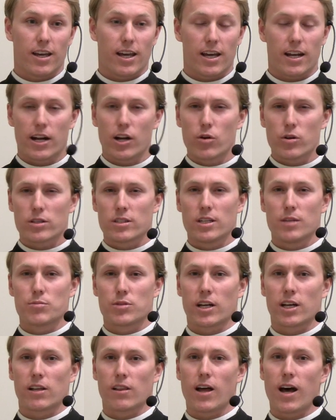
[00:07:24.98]
And I know it seems
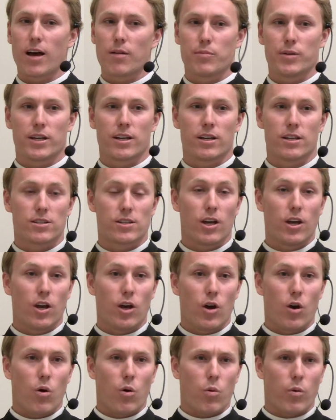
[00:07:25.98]
like a lot because
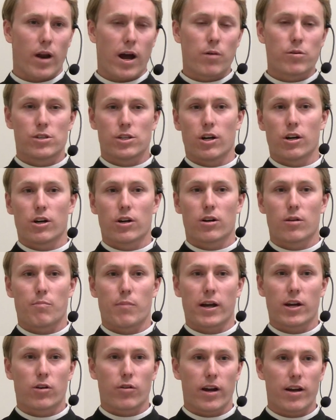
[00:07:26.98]
when I was younger,
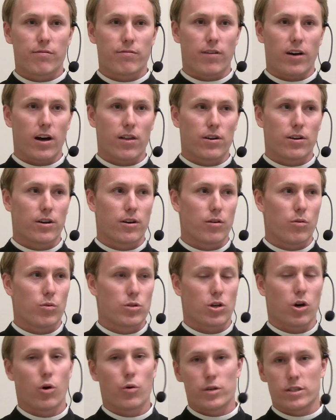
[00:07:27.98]
my grandfather
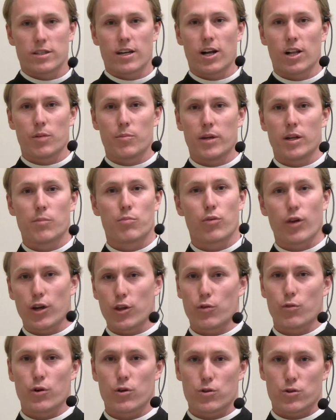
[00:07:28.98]
was always telling me to pray
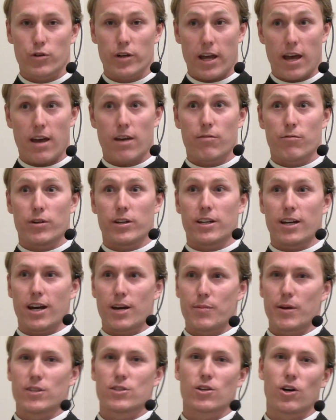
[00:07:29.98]
the rosary every
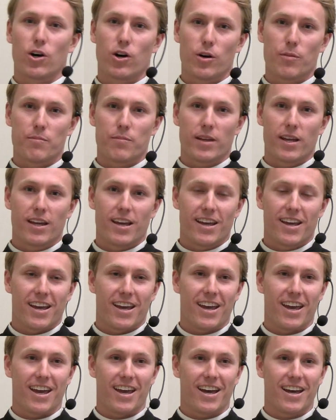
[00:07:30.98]
time I saw him.
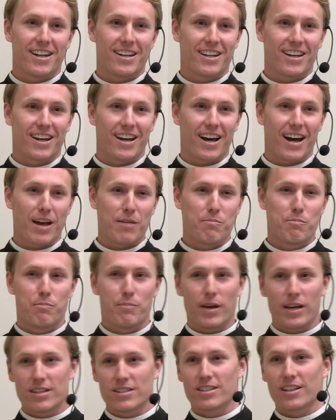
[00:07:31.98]
And I
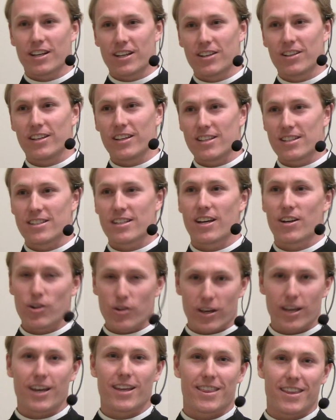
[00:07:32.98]
basically said,
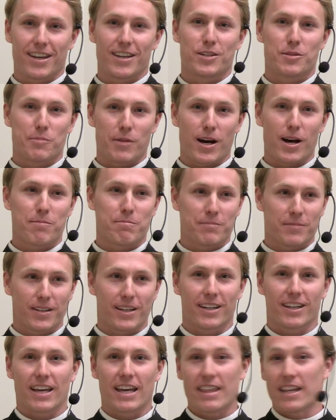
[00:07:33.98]
okay, thanks, Pop,
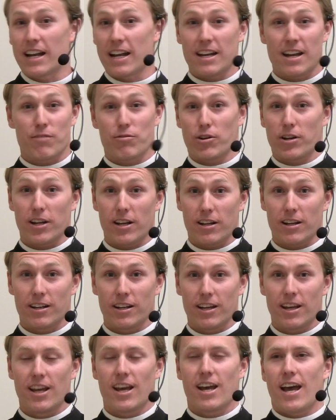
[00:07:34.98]
and then I never did it.
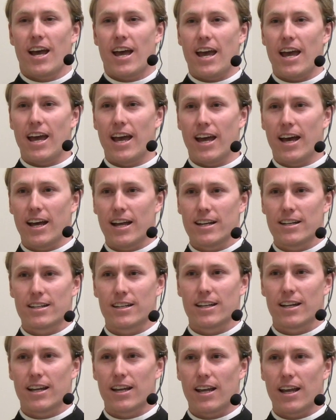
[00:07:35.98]
And
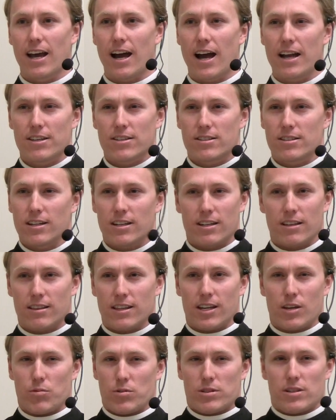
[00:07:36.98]
I just didn't
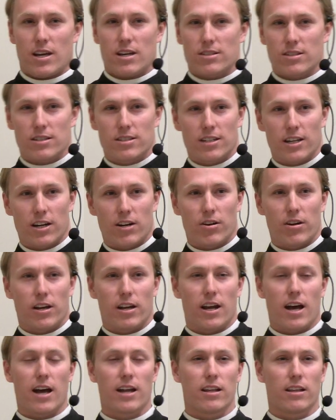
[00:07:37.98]
think it was
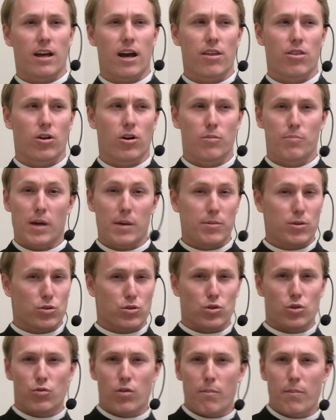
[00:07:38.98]
necessary. I thought maybe it was
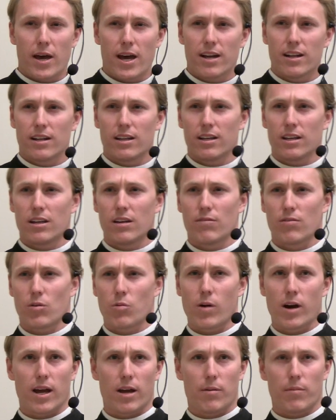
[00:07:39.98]
too repetitive, or
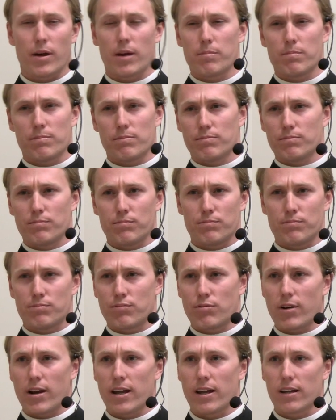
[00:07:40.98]
why am I
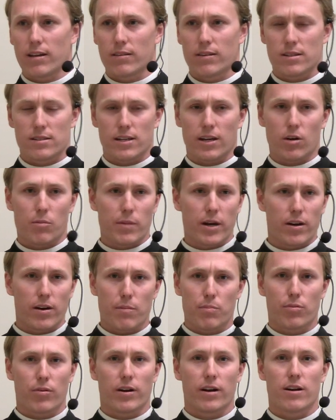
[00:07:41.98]
praying these Hail Mary
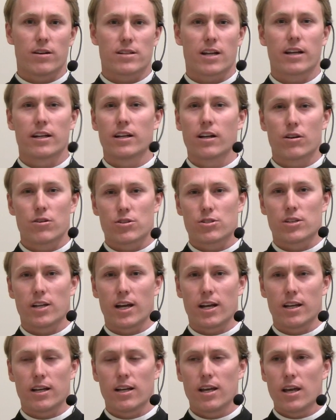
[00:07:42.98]
prayers? I didn't
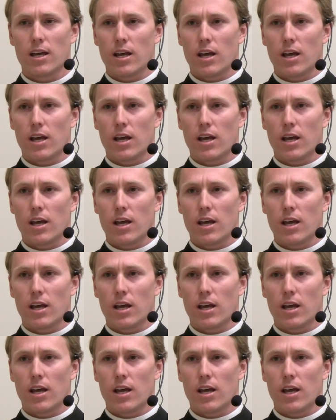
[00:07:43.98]
understand it.